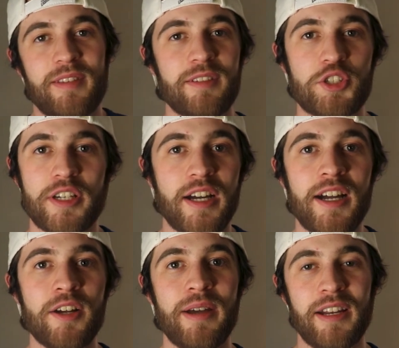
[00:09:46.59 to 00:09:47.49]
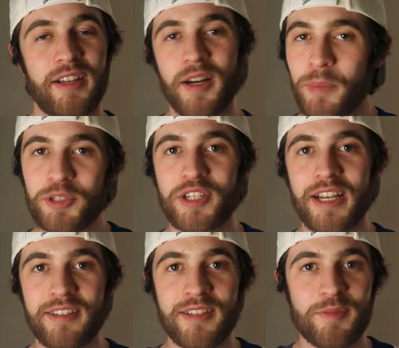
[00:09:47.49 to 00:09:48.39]
Chicago had a couple
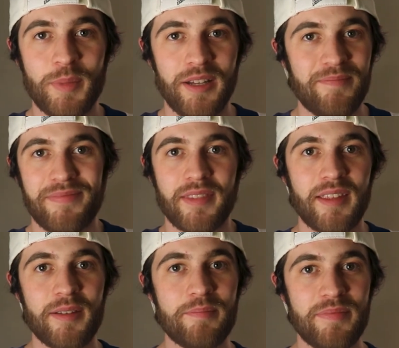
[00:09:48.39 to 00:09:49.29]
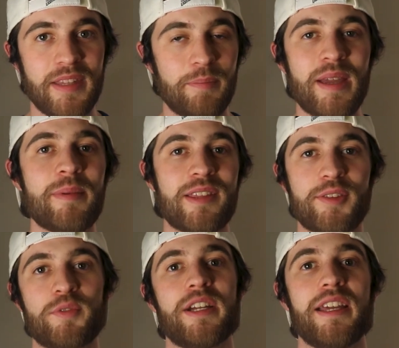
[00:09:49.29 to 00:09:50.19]
chances, but maybe
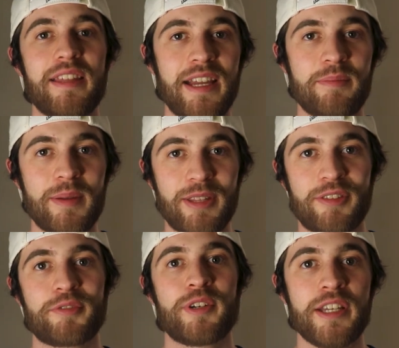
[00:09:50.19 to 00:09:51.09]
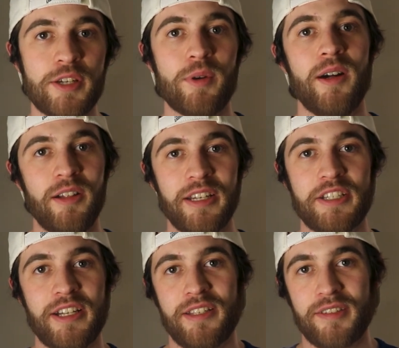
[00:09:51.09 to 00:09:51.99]
3. They had maybe 3 quality
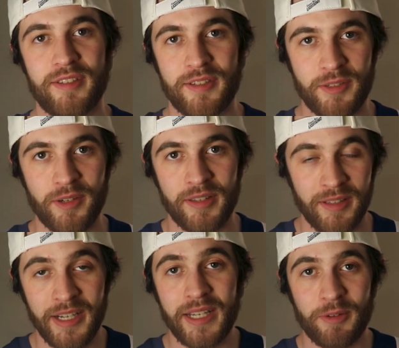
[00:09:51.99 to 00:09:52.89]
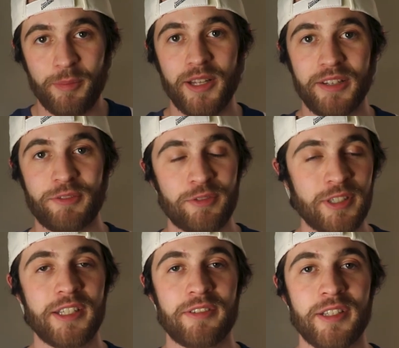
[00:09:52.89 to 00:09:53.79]
chances to score. The Lightning were playing
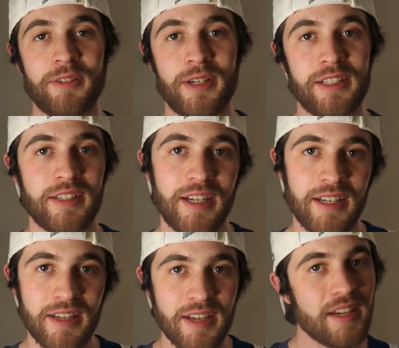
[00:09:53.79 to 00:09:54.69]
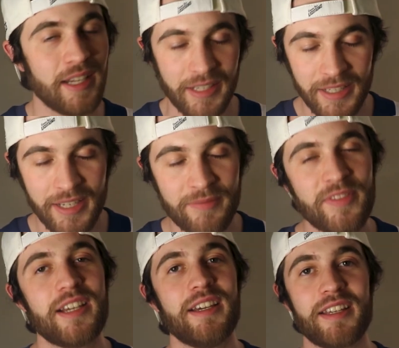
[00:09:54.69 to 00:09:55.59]
really, really well tonight. And again,
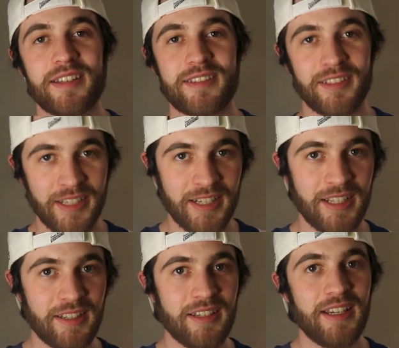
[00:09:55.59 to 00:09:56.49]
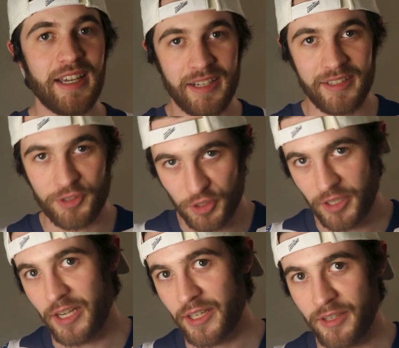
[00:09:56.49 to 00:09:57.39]
it is the Lightning, and it is
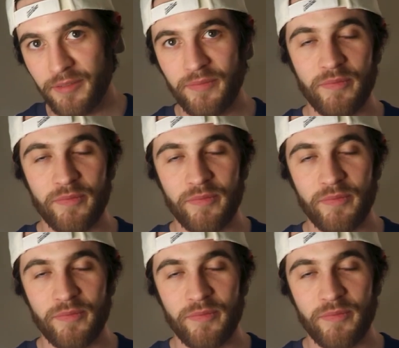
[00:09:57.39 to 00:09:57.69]
Chicago.